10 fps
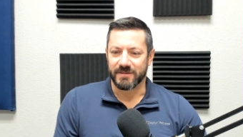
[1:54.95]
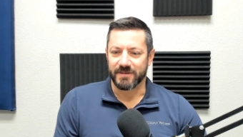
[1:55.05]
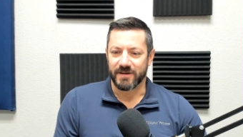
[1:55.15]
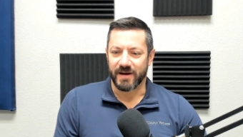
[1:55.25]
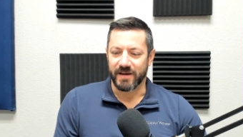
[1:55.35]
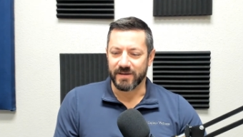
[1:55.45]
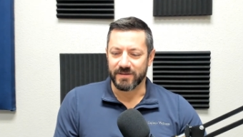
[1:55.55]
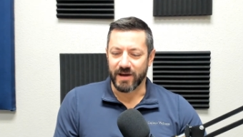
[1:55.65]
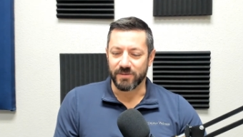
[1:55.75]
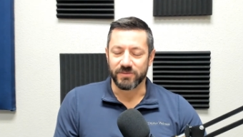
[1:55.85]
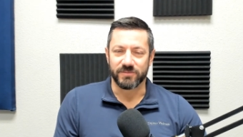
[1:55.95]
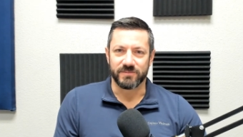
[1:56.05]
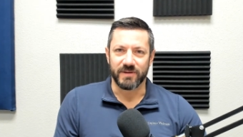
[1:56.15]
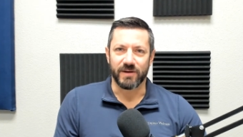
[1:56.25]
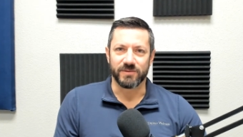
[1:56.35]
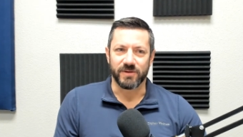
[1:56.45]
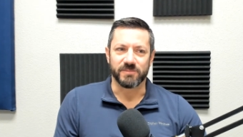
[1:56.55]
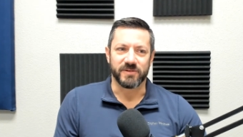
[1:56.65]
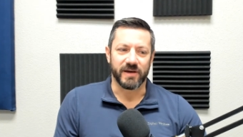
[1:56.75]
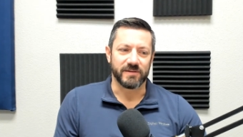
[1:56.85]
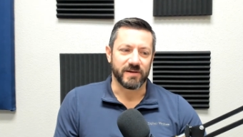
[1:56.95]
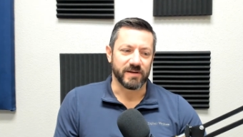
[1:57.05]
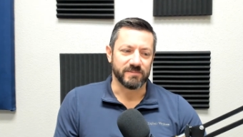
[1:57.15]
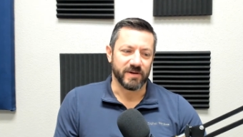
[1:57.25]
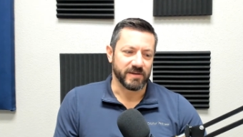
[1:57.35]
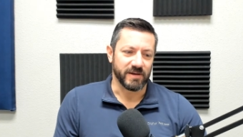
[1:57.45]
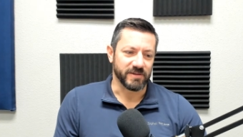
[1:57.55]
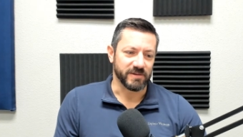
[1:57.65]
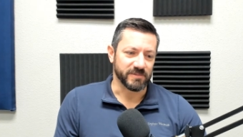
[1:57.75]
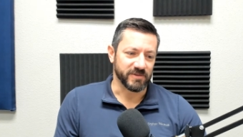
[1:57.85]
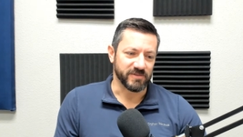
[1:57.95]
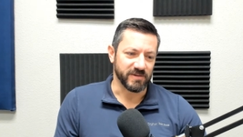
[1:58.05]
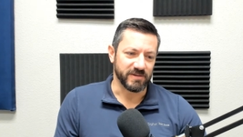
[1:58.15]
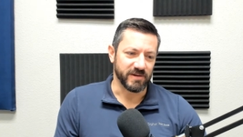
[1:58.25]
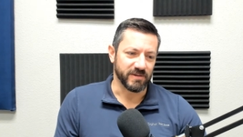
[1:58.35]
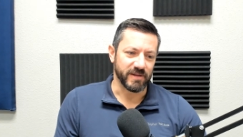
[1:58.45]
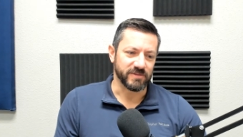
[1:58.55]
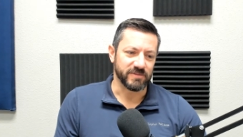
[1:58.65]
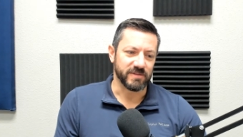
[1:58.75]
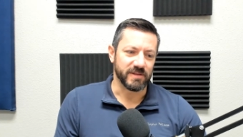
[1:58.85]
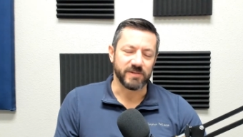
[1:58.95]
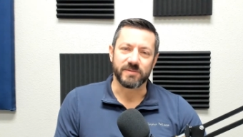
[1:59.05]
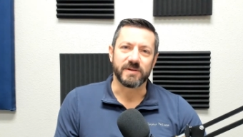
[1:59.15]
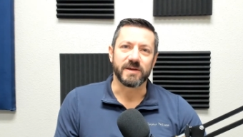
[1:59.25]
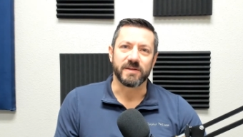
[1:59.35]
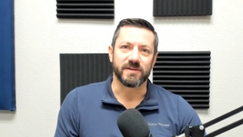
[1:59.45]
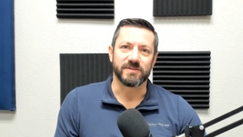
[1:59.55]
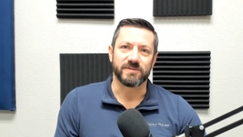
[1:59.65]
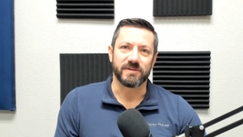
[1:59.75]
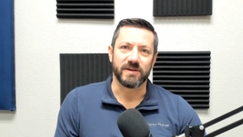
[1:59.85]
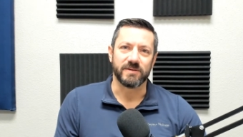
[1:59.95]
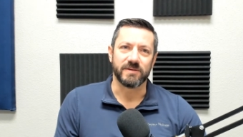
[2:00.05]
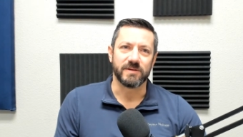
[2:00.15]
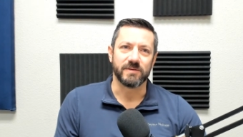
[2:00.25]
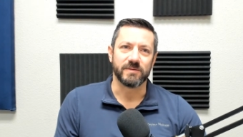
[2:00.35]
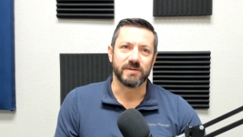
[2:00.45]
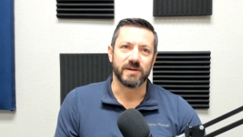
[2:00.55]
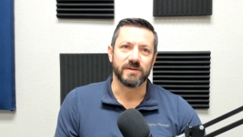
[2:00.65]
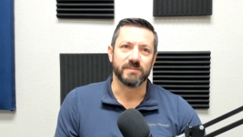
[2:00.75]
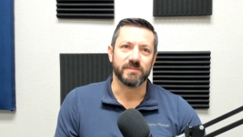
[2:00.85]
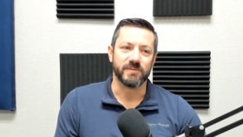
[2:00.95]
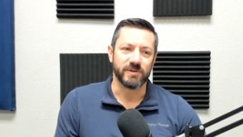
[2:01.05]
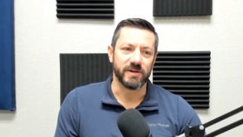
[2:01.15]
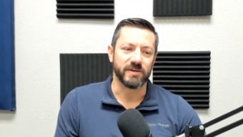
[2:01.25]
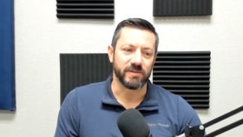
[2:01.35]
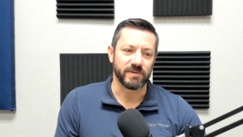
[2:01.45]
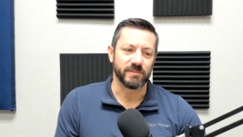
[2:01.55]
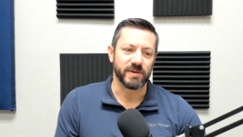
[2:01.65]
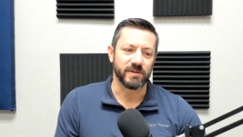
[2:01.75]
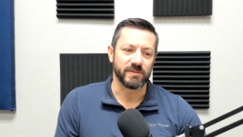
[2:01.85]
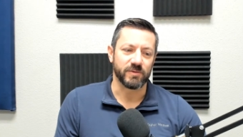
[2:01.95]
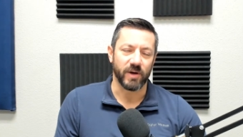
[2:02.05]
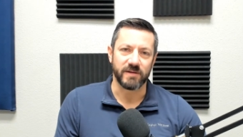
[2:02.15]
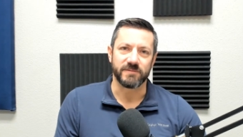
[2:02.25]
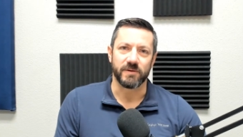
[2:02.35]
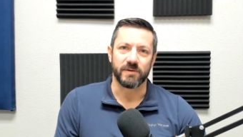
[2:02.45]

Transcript: I, I was, I was upset. I, I yelled at him. I said, you know, that's, that's ridiculous. You, you need to, you need to learn to be grateful